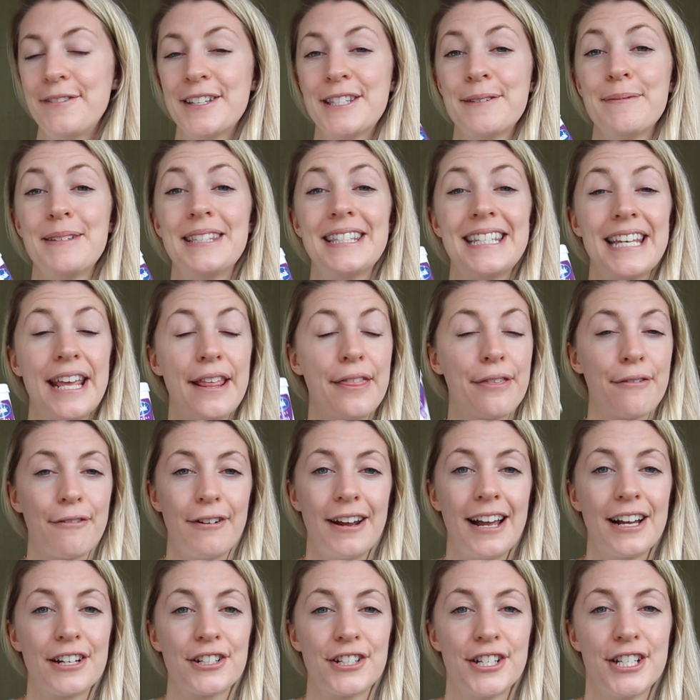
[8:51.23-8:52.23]
vitamin
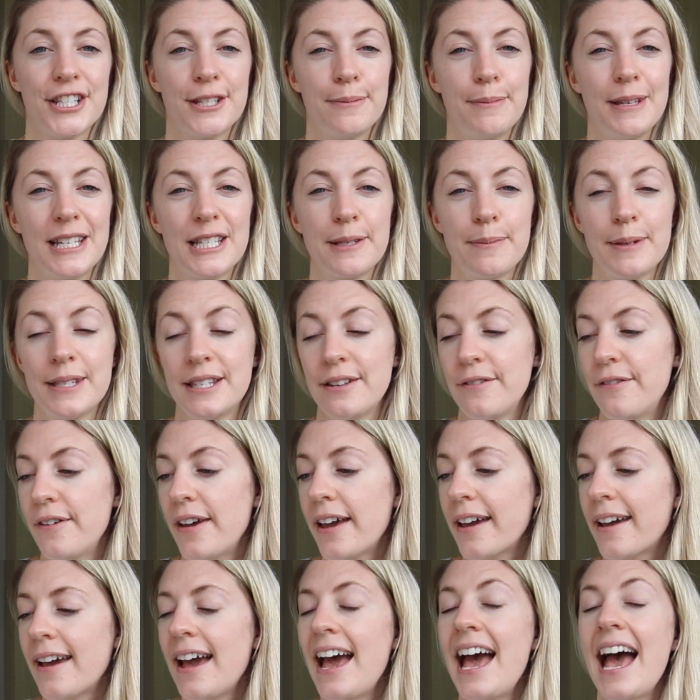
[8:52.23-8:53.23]
D3 actually to be
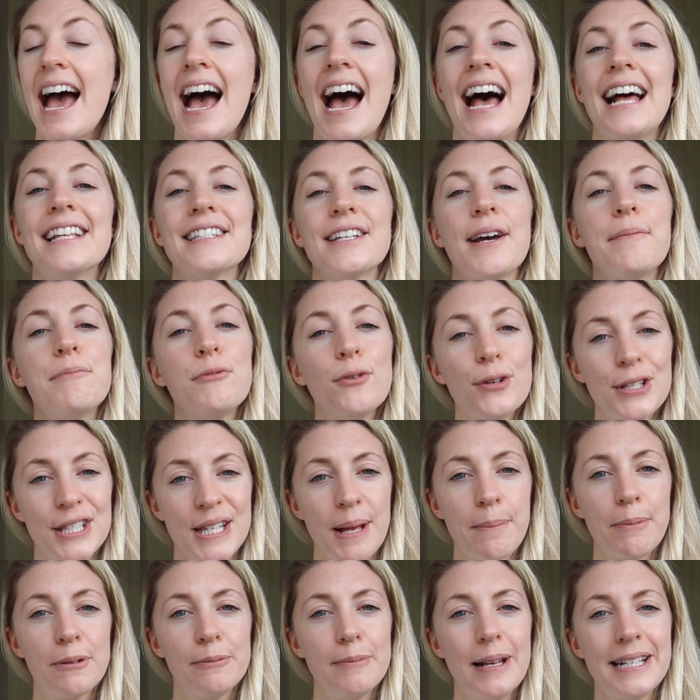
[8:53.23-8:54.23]
specific, and I'm not
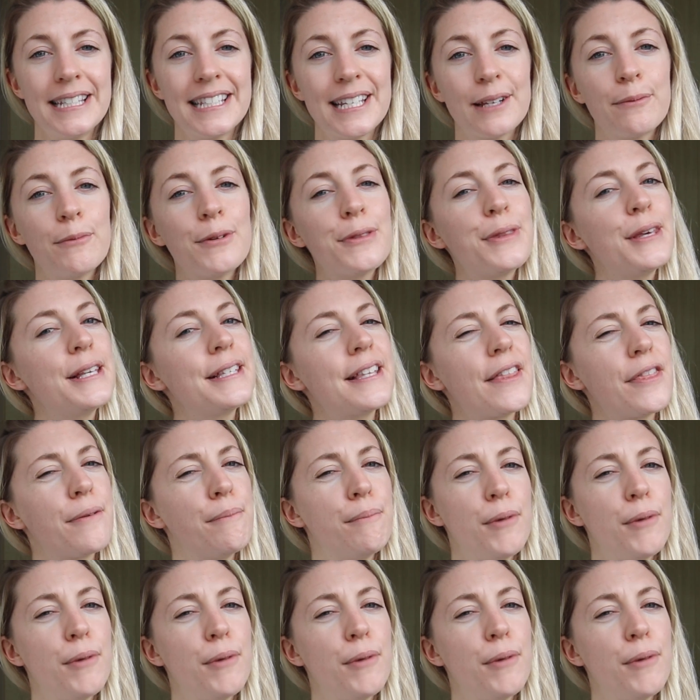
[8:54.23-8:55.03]
supplementing with these at the